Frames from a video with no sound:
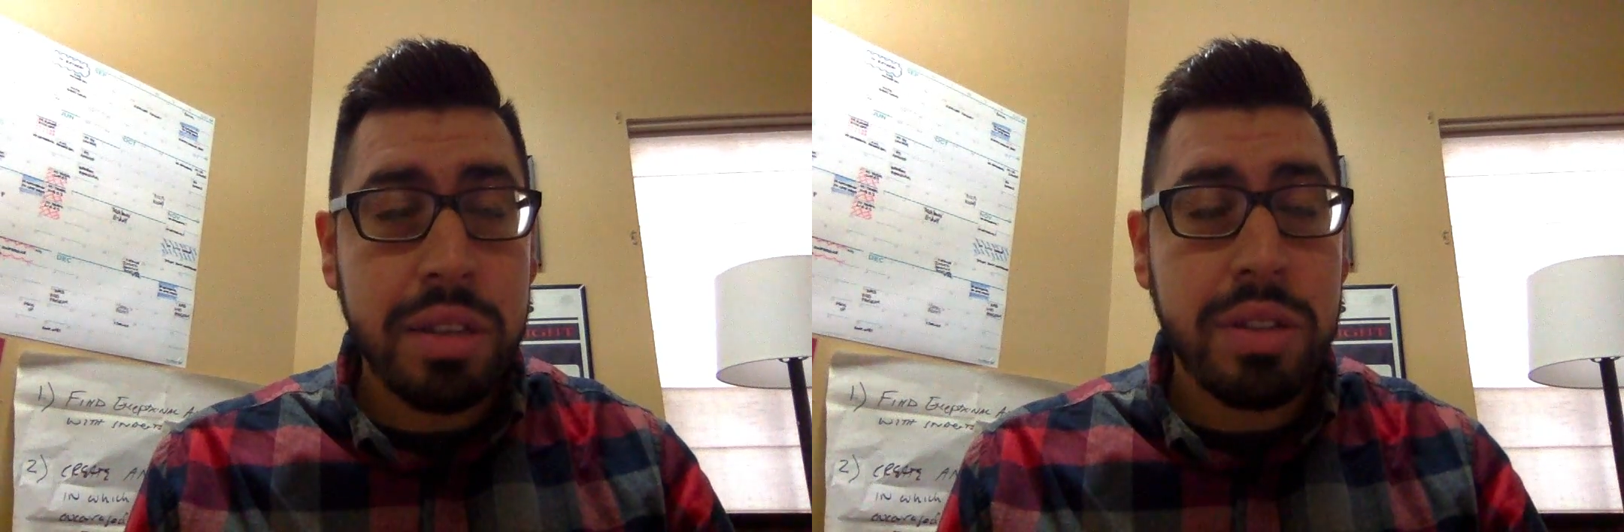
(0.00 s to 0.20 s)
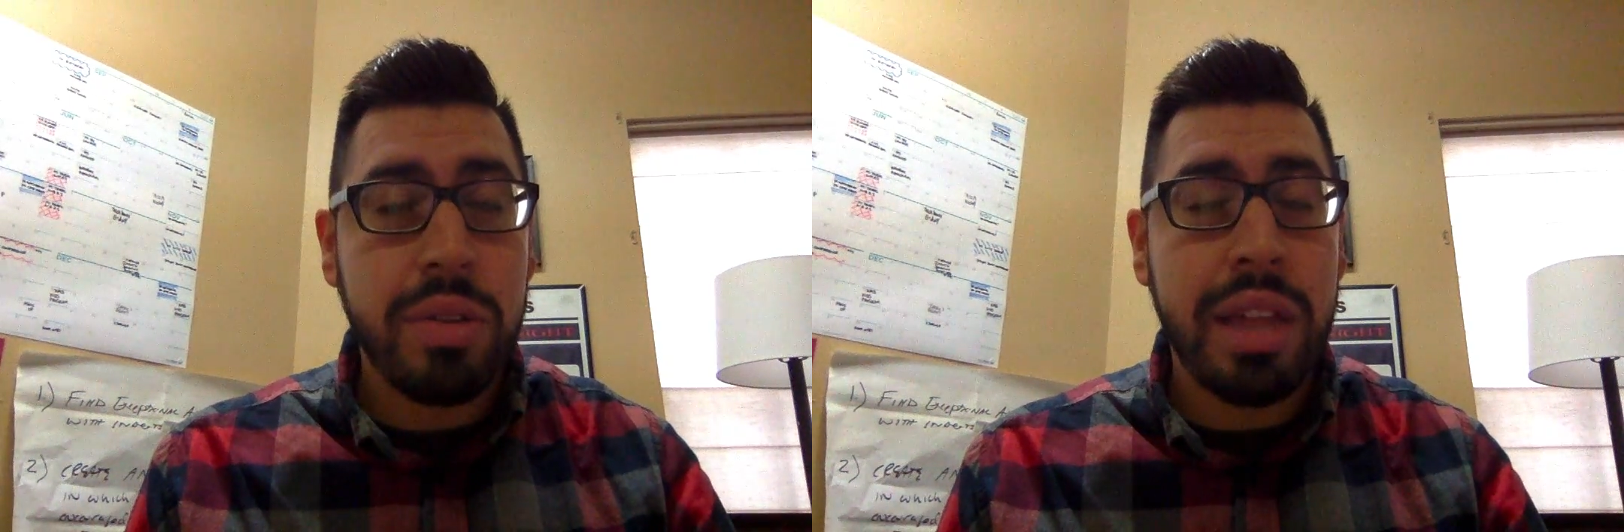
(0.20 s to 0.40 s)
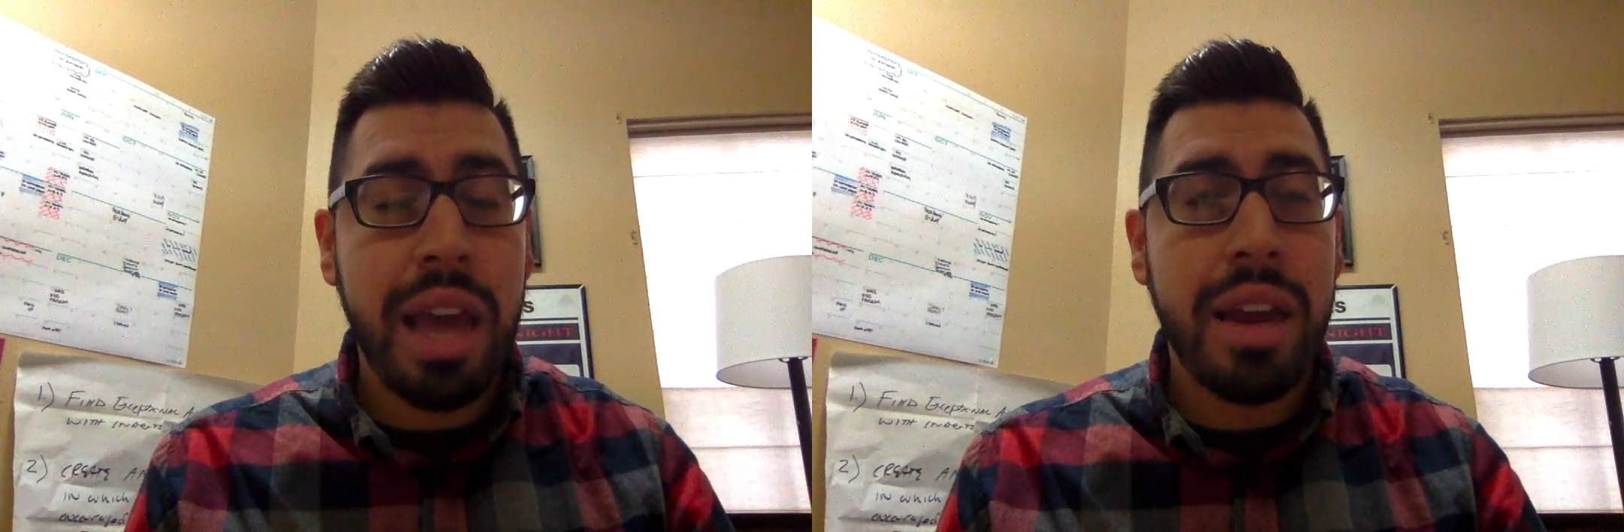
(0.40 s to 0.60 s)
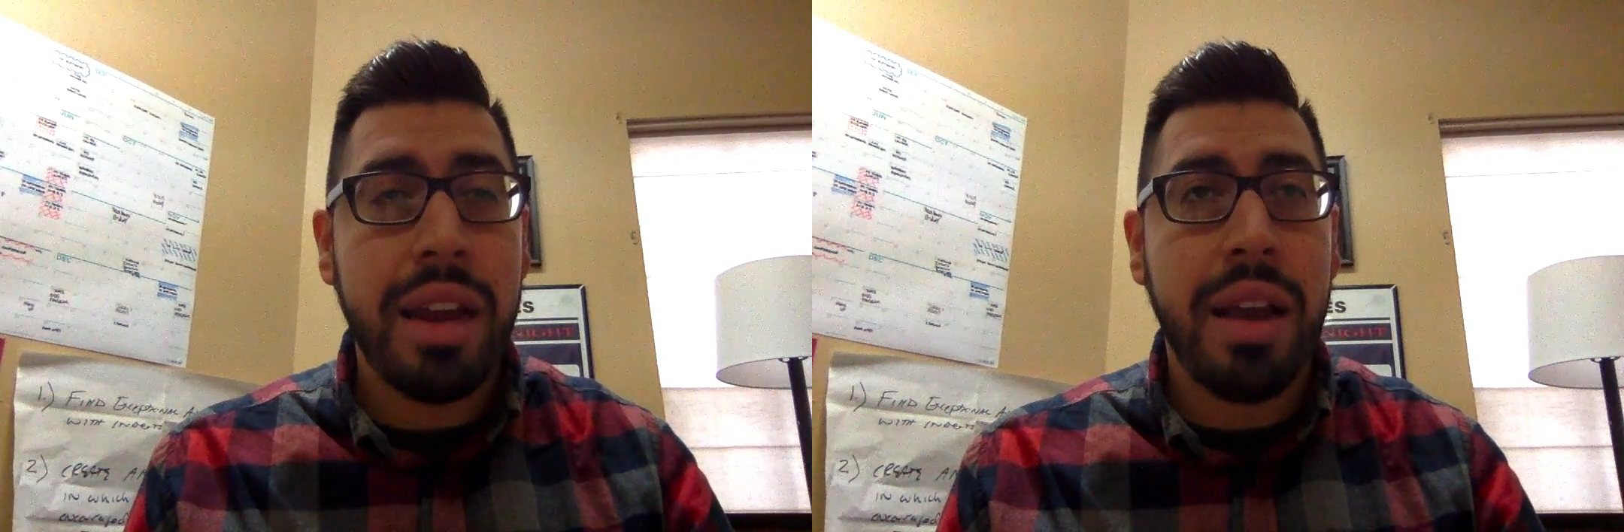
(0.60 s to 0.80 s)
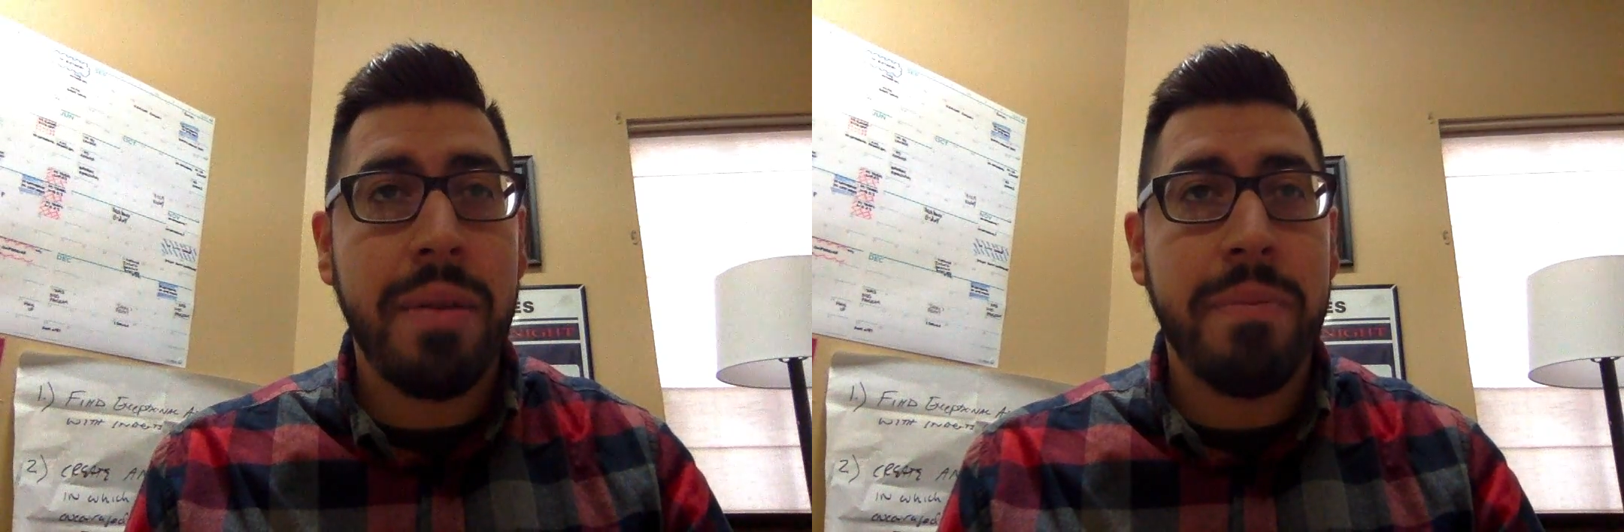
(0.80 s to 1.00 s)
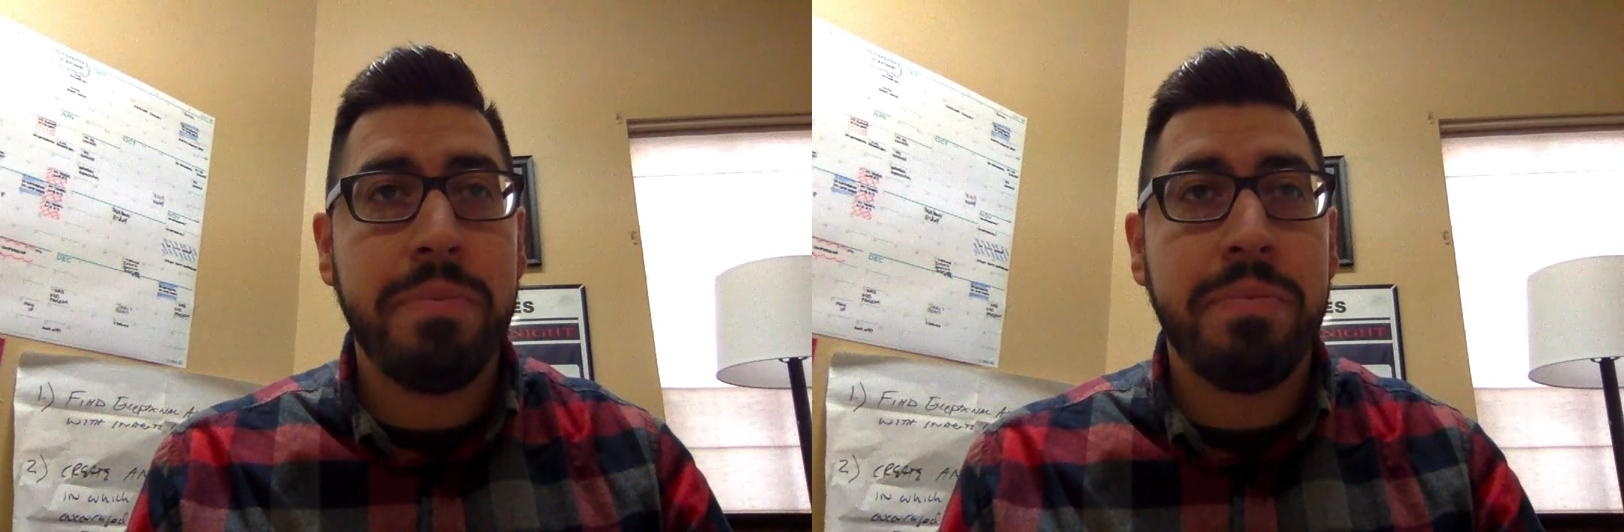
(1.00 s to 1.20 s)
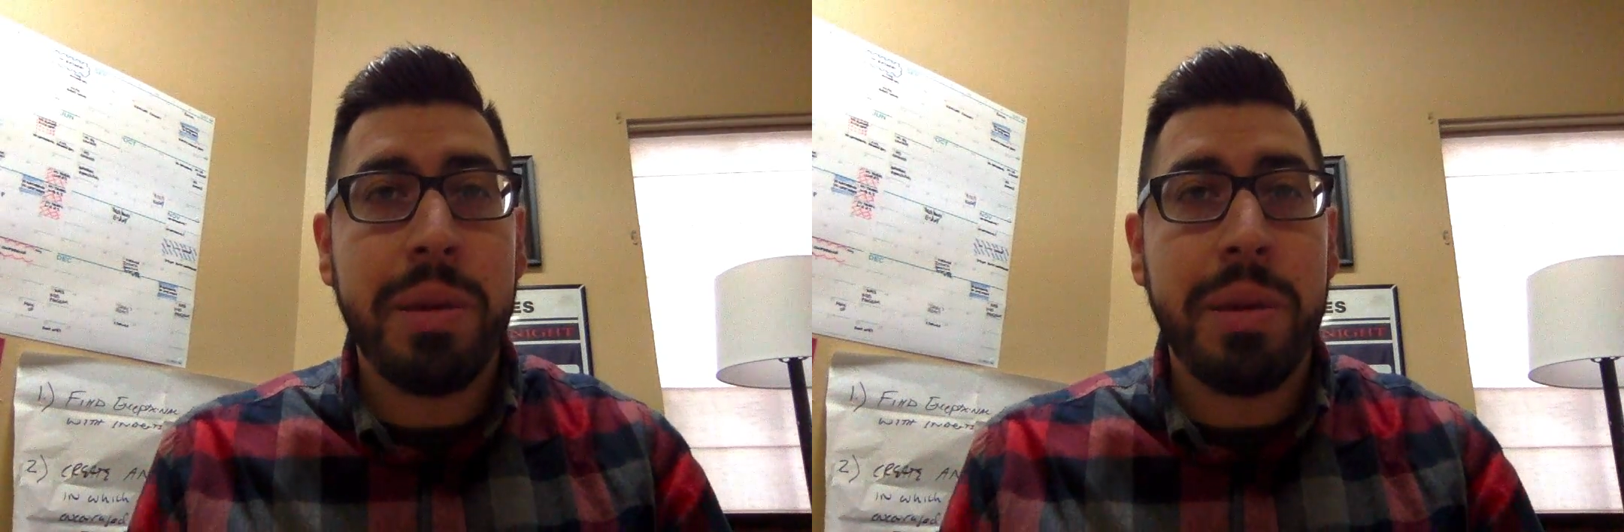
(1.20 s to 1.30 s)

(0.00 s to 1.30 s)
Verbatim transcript: so that um,